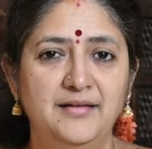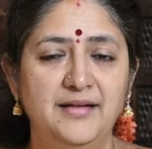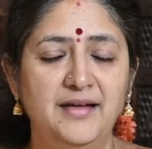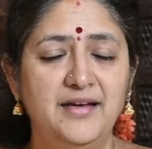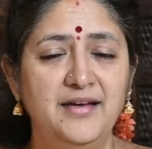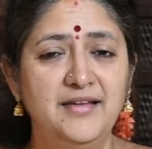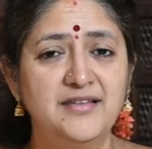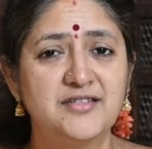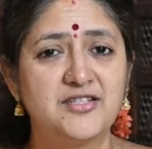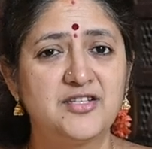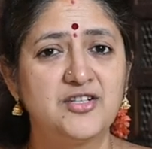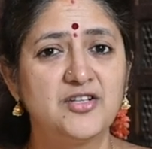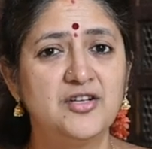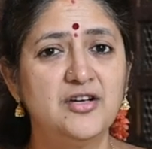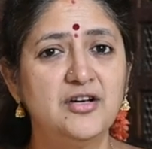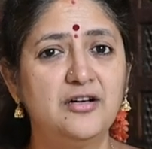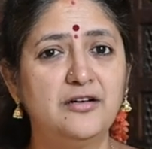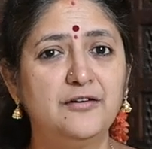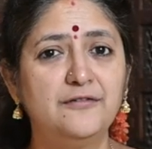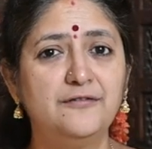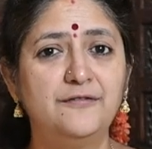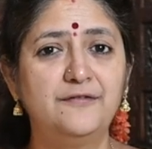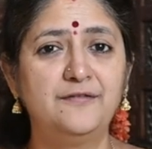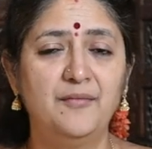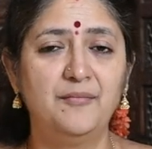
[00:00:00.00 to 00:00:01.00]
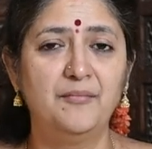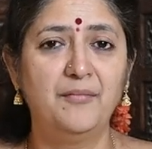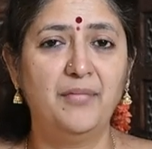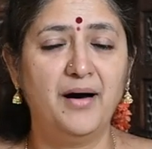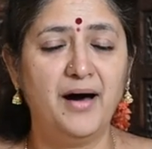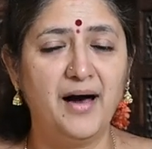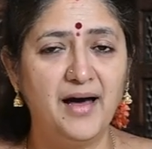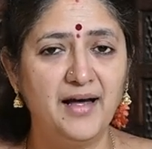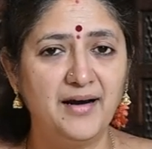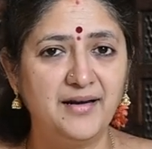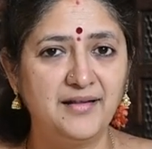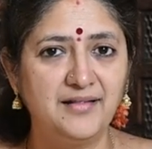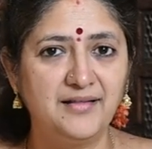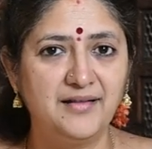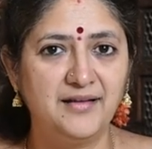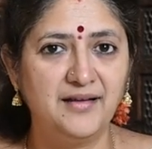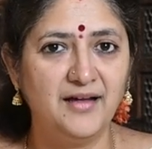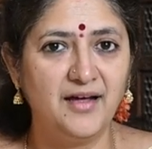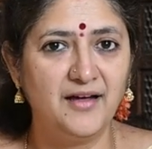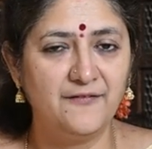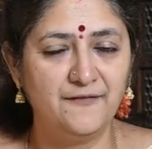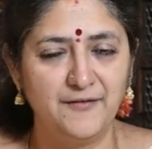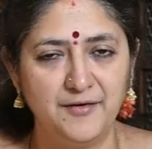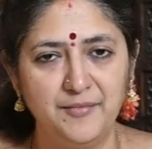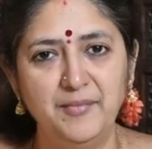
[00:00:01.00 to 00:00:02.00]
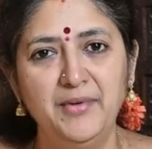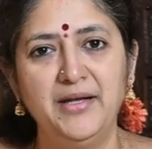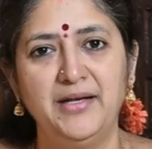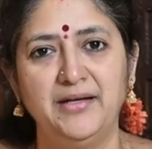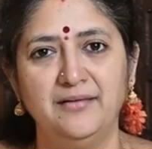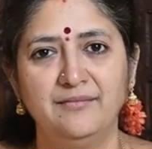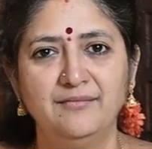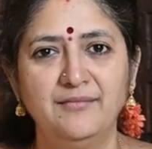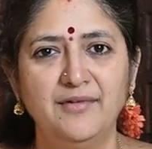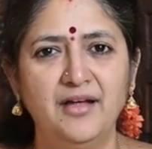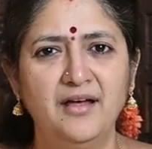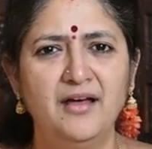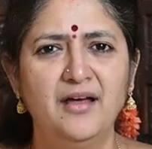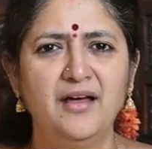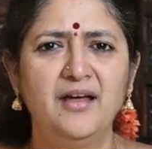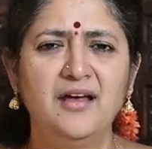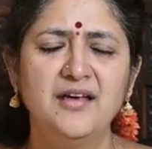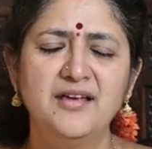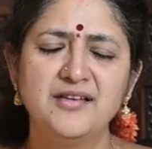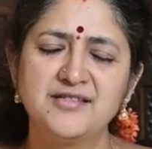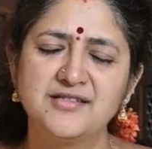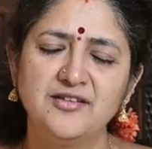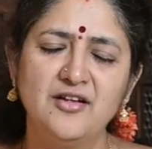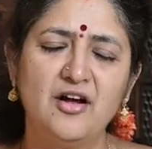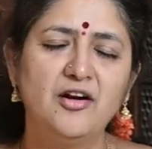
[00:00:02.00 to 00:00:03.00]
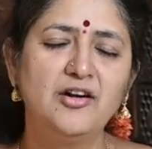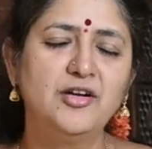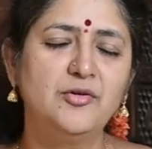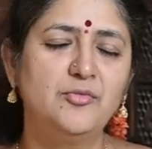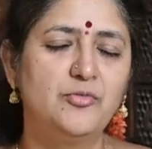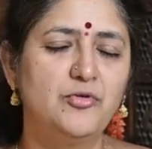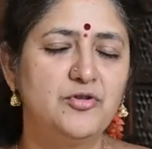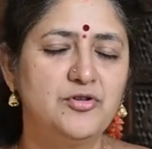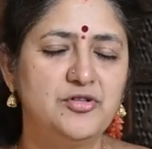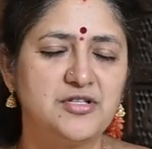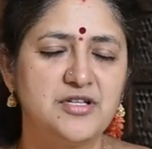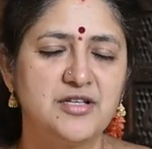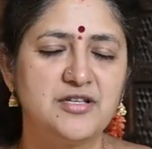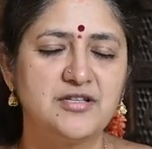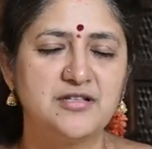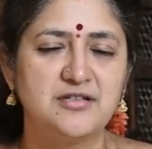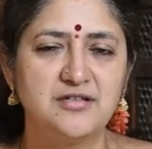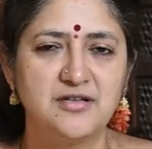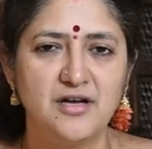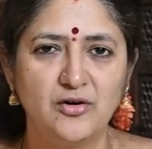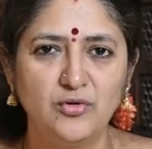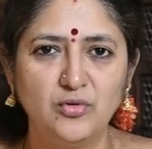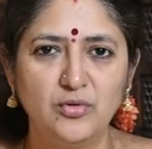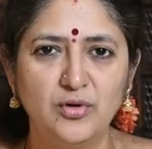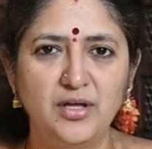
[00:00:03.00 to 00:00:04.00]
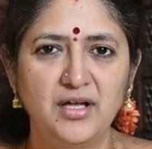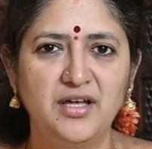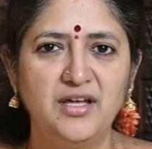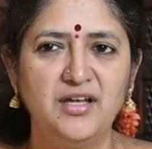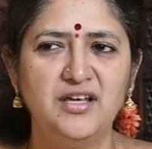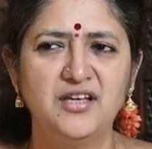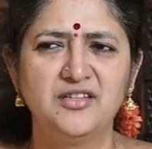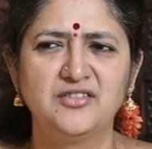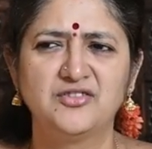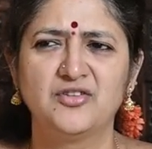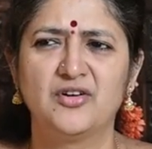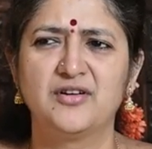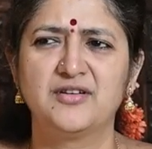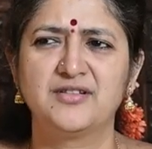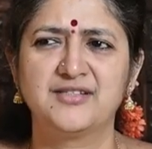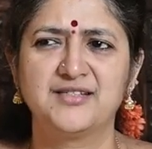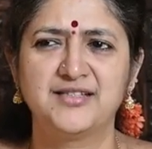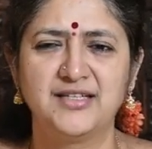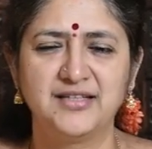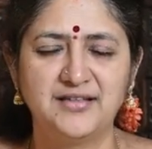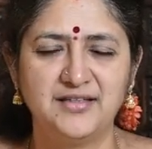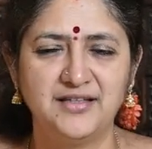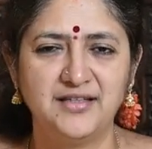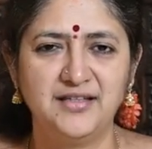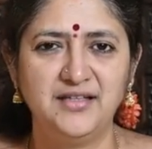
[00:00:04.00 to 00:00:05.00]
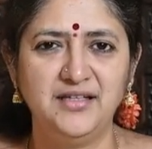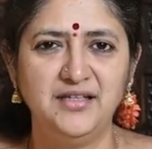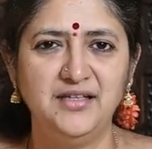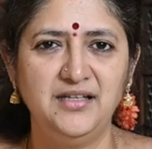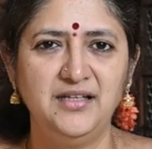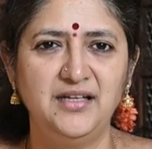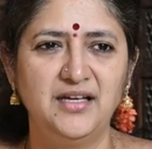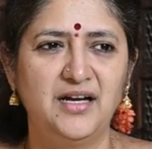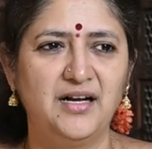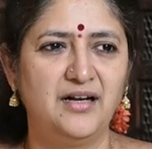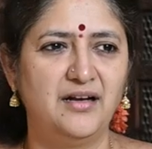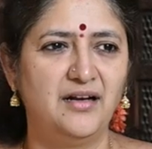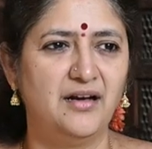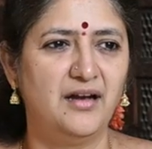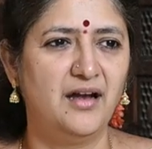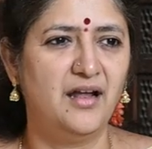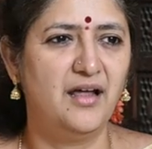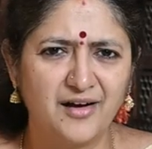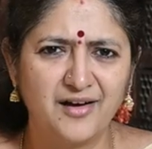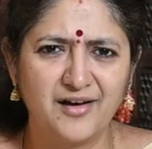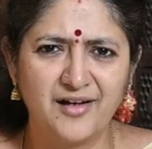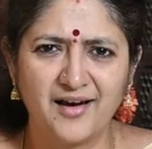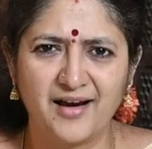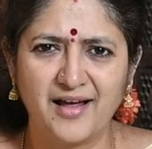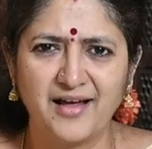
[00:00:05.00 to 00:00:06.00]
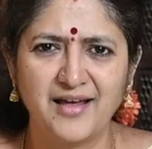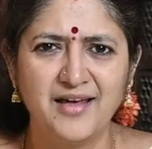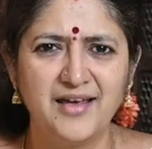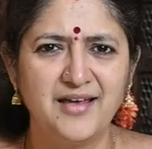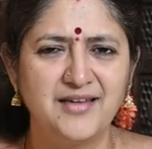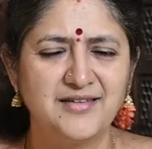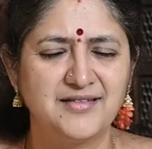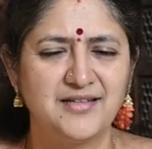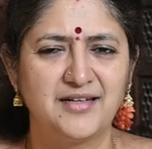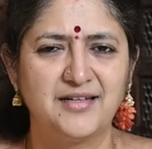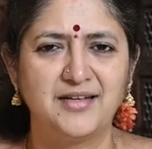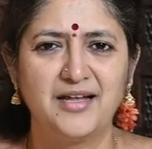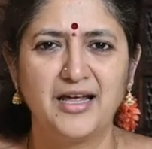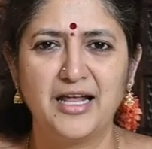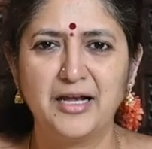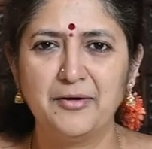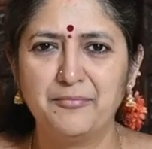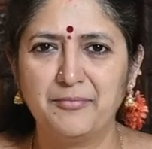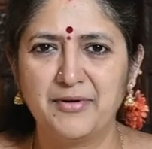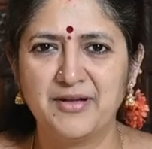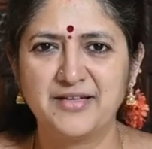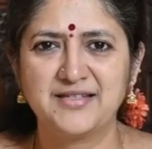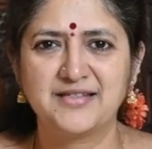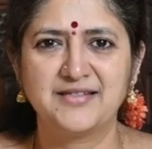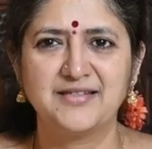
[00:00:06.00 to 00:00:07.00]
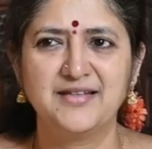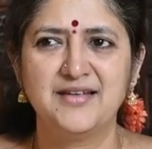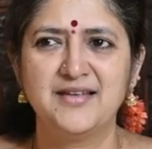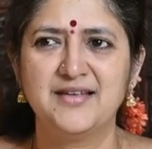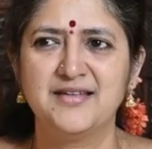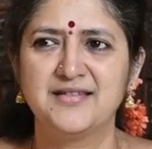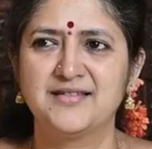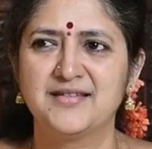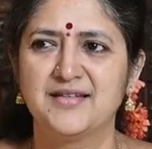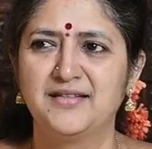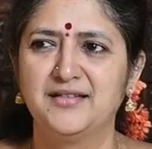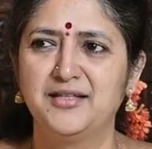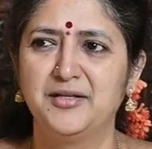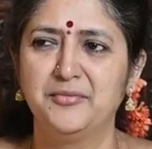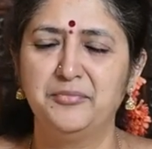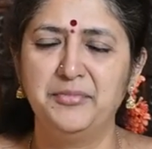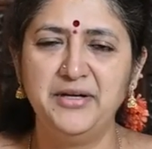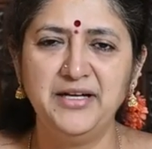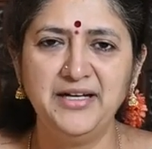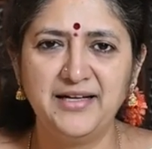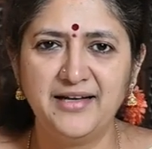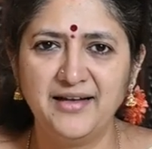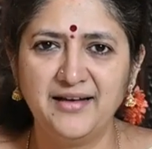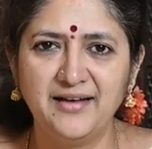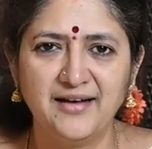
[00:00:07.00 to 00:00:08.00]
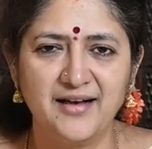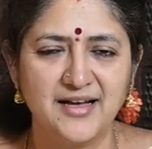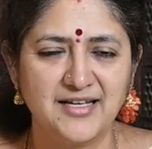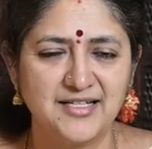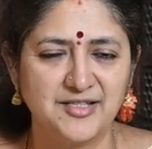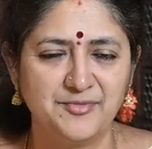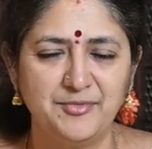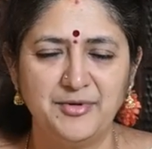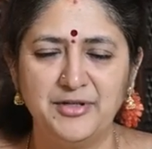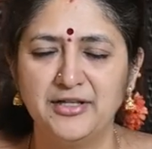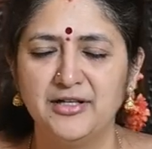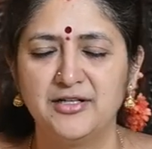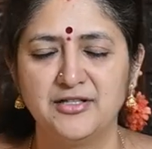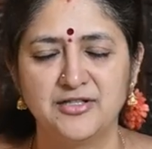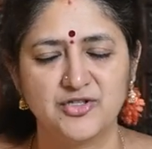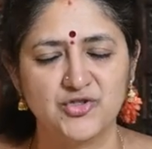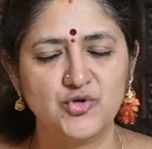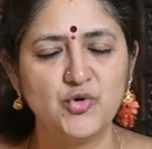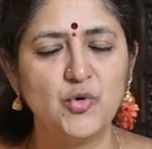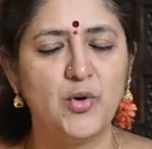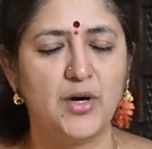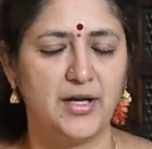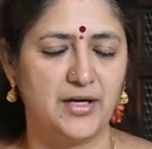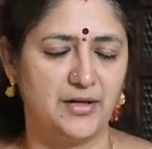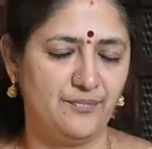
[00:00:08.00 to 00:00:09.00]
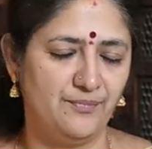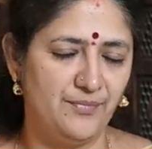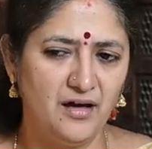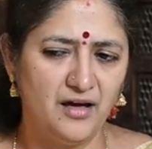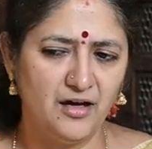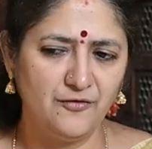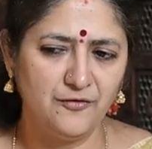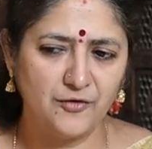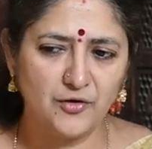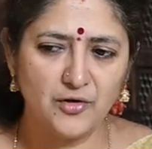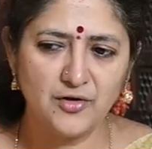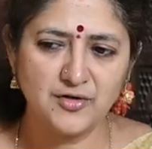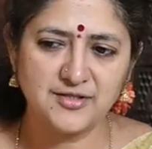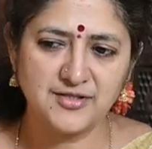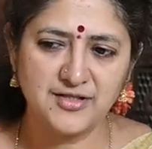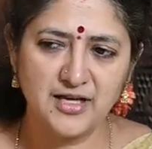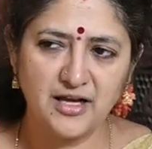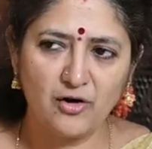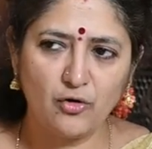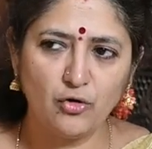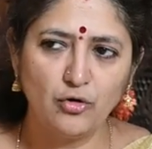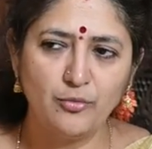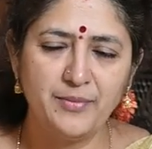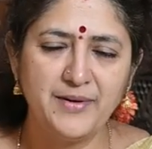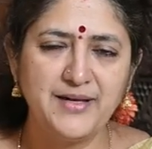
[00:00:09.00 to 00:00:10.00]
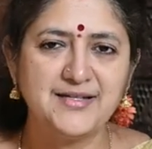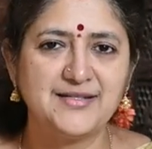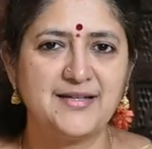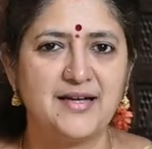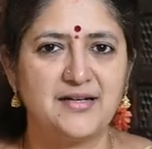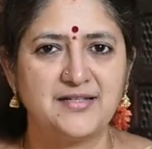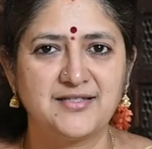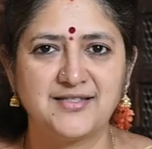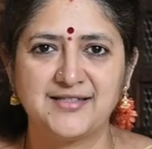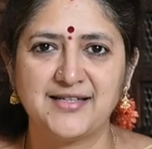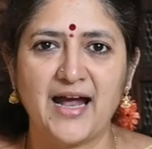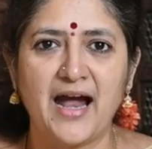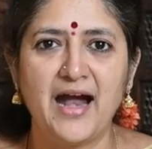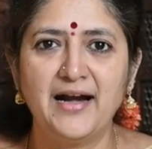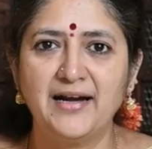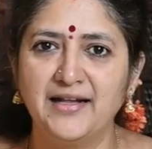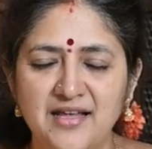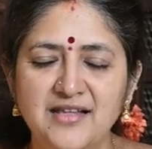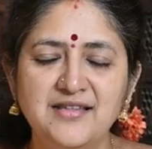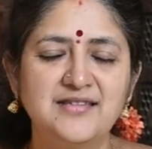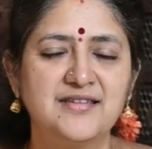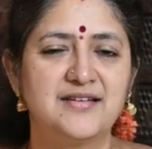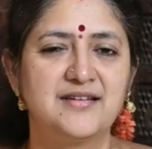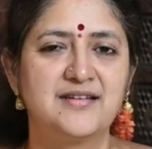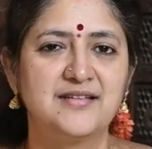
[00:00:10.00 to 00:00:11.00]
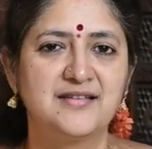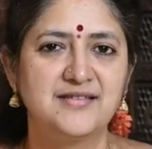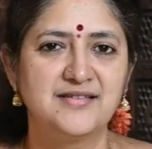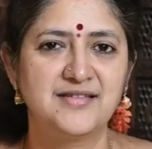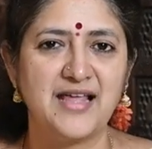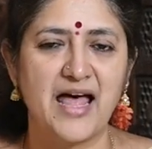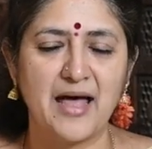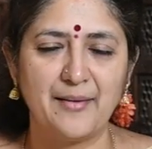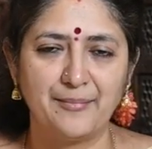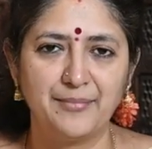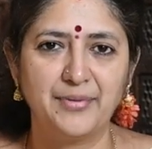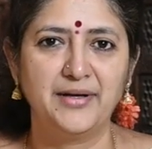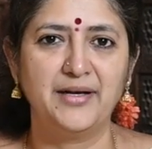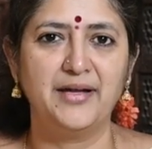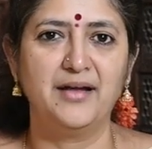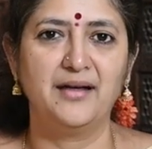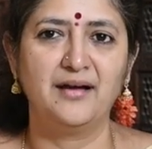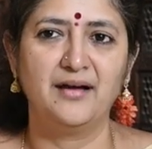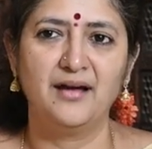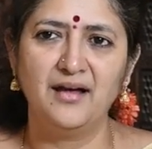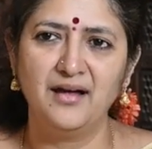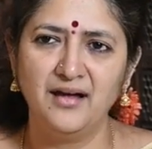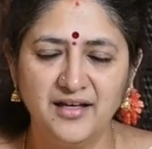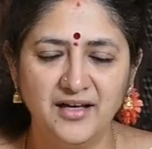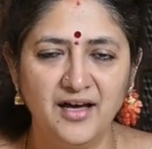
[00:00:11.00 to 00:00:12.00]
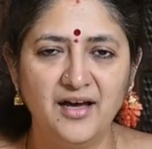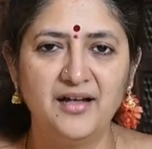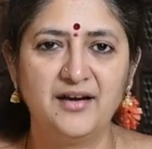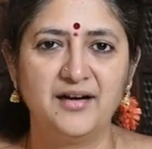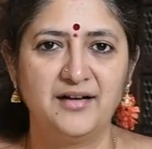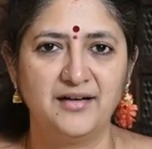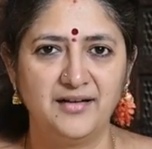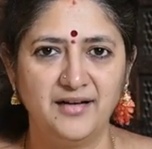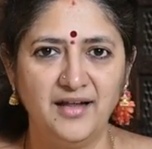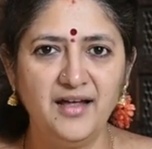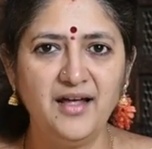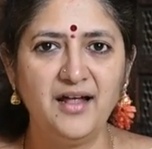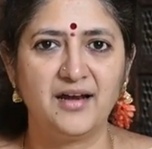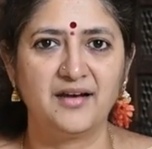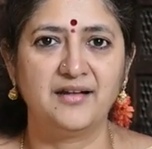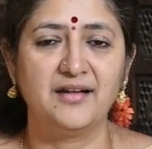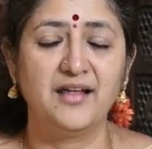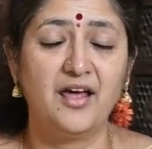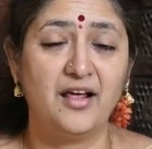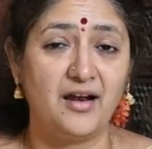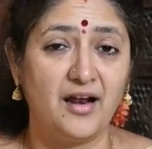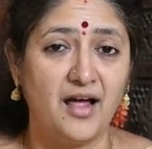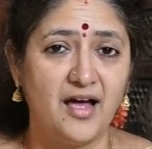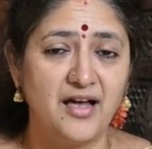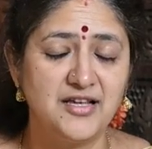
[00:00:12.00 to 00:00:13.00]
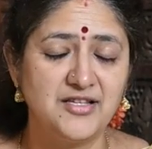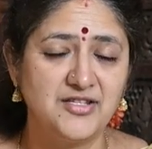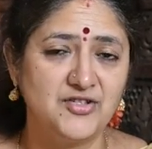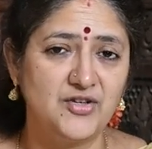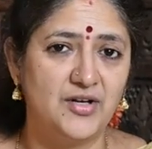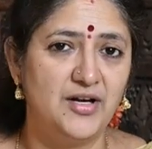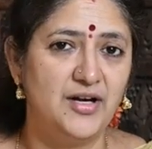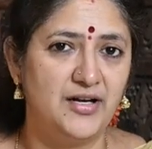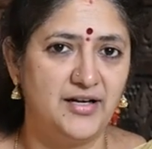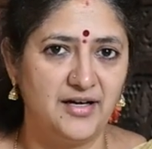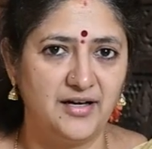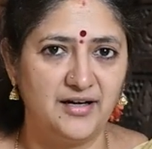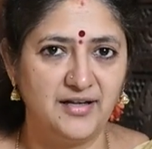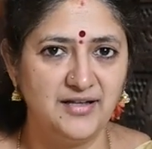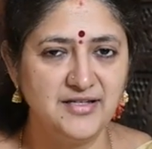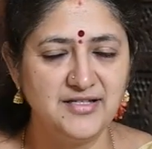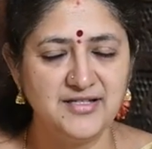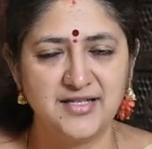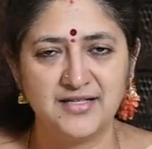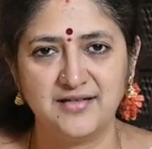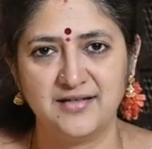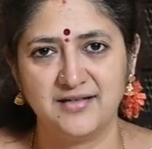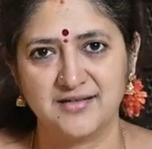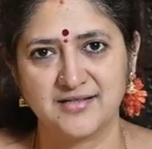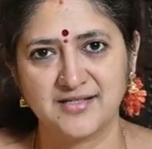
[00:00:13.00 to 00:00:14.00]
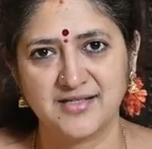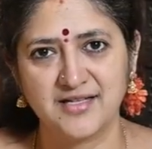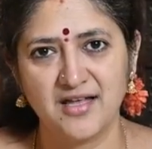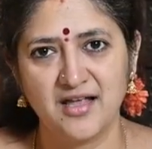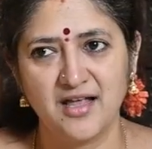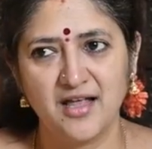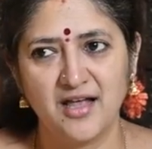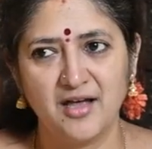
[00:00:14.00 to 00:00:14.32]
The history of Bharatiya women is not about just dowries or sati and cries and helplessness and the beating husband and so on. Of course, there could be such sad incidents happening here and there. They are isolated incidents.